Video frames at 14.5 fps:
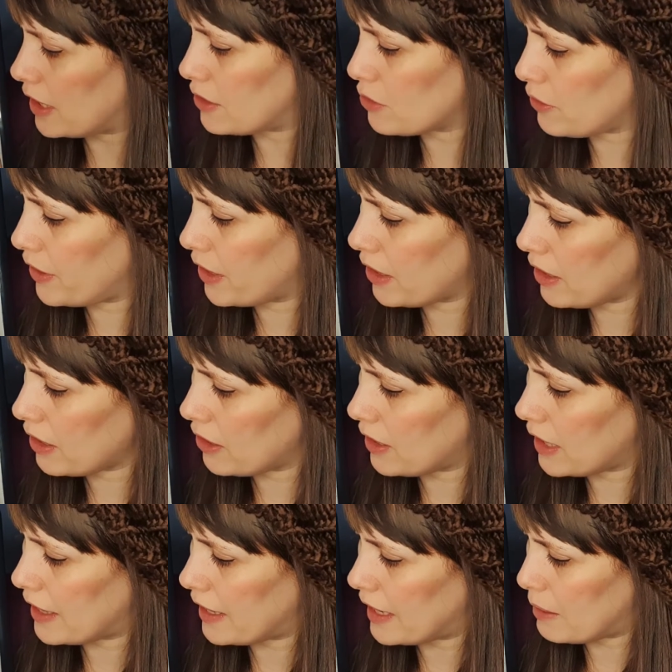So if you're going to
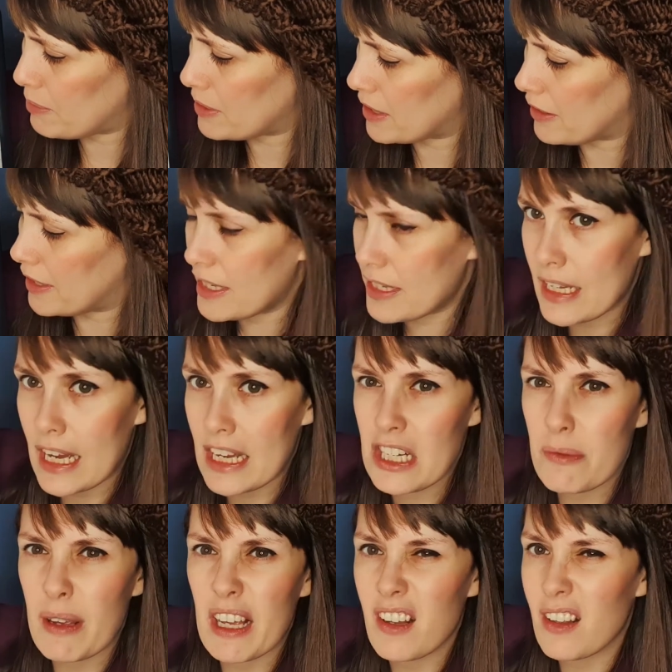colour the lips on this side, you
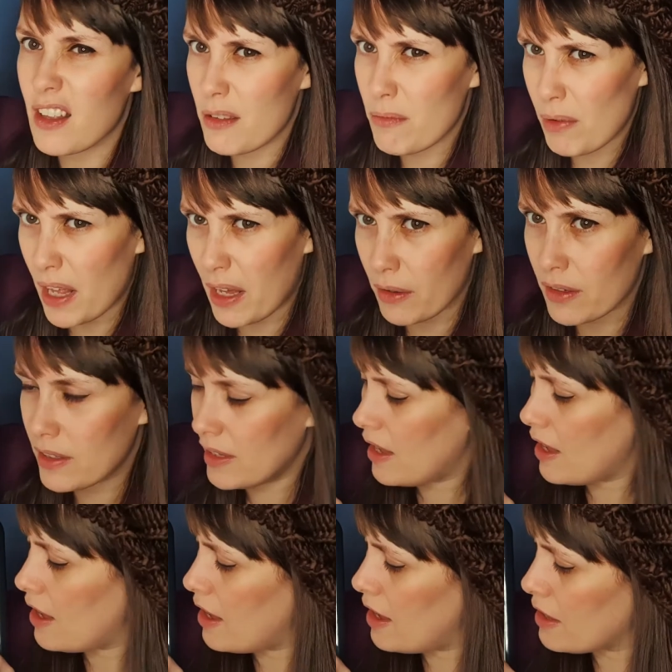might colour them blue.
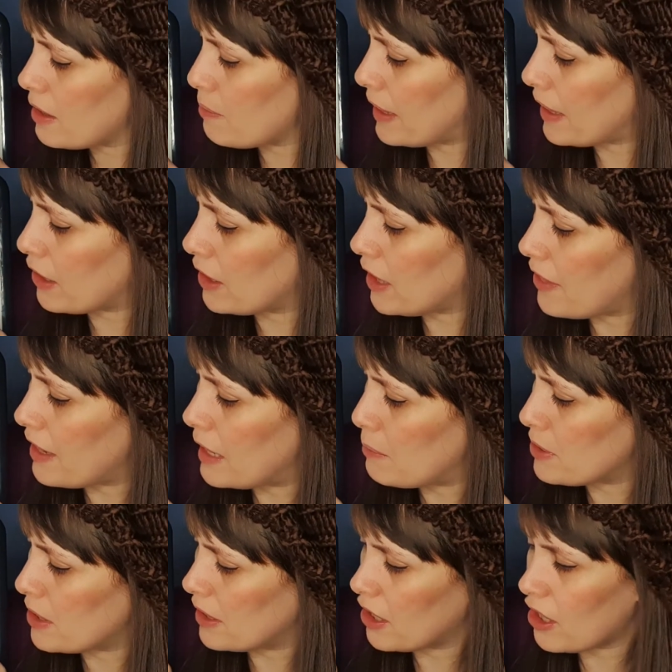You might colour the
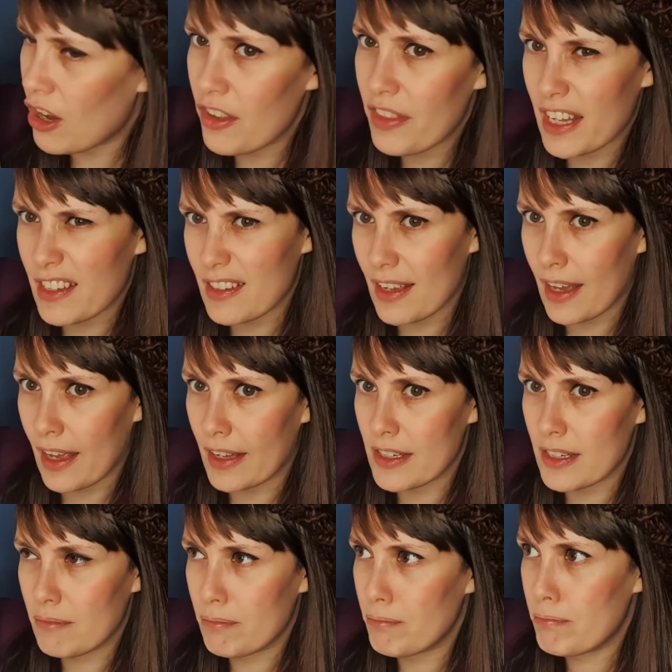lips on the other side
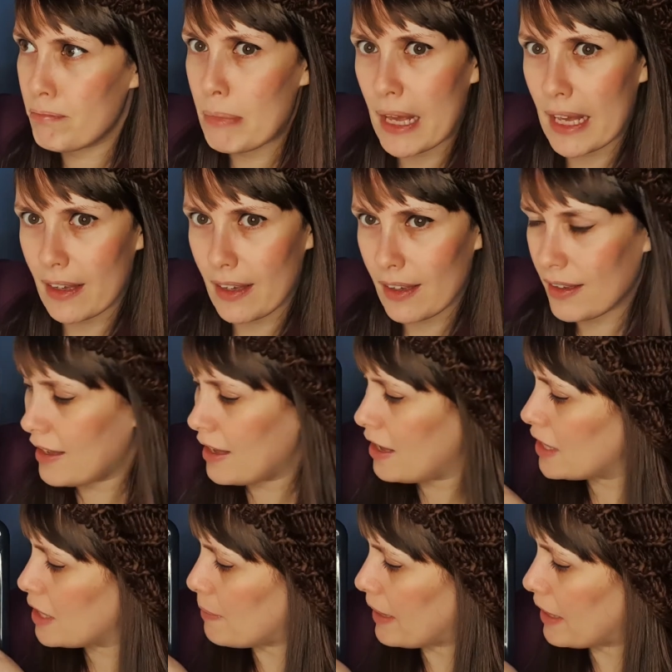pink.
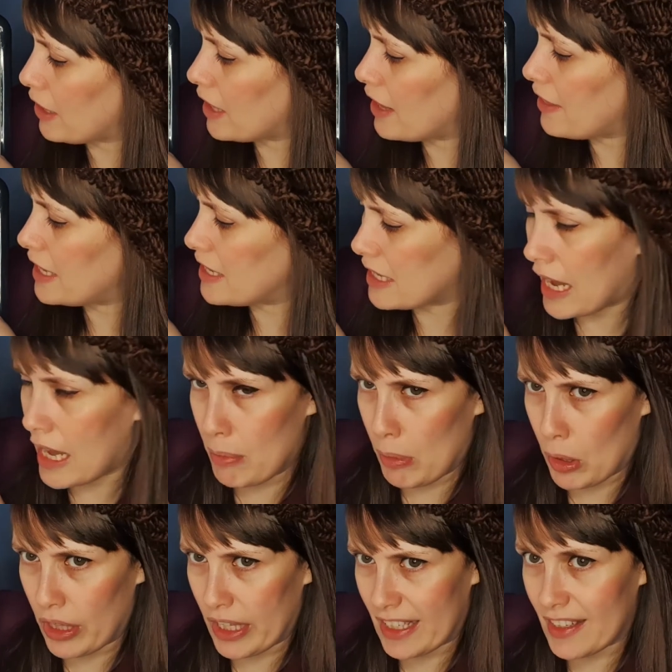You might colour this
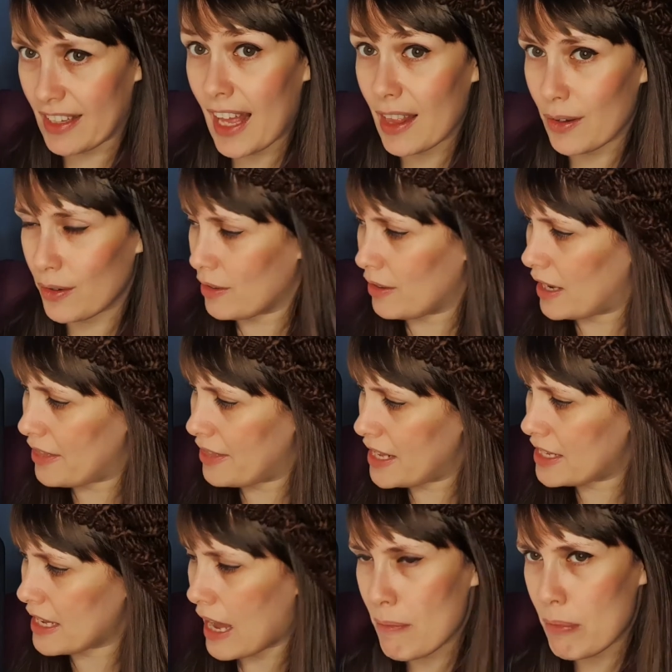eyeball in yellow and
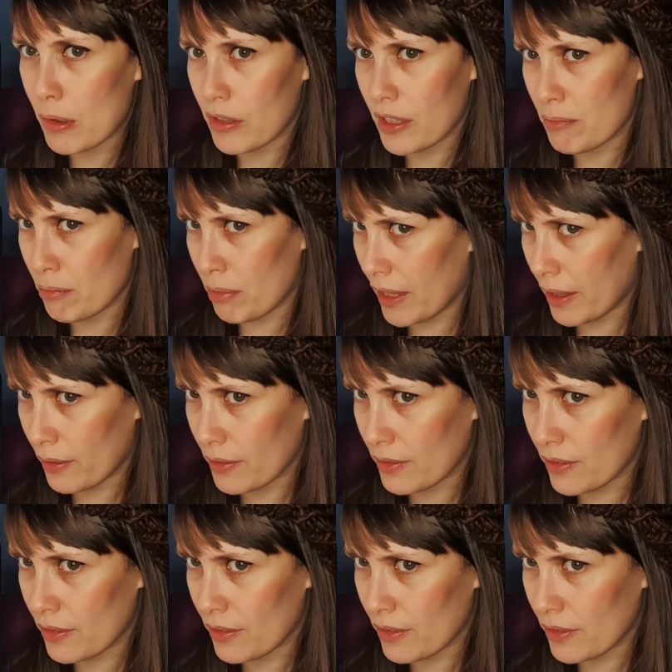this eyeball in blue.